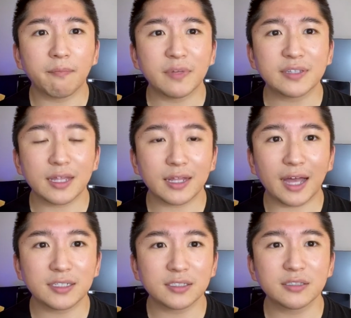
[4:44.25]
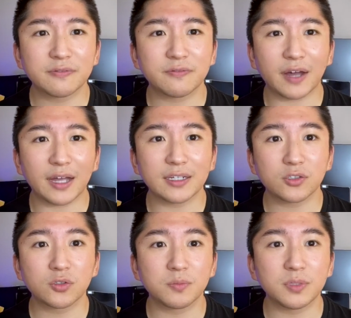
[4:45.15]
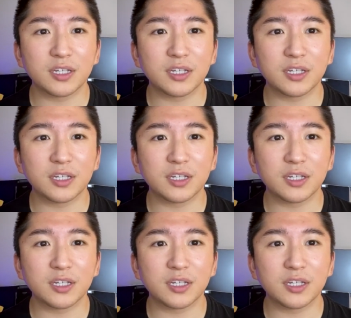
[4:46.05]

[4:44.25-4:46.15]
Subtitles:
is that I just find it to be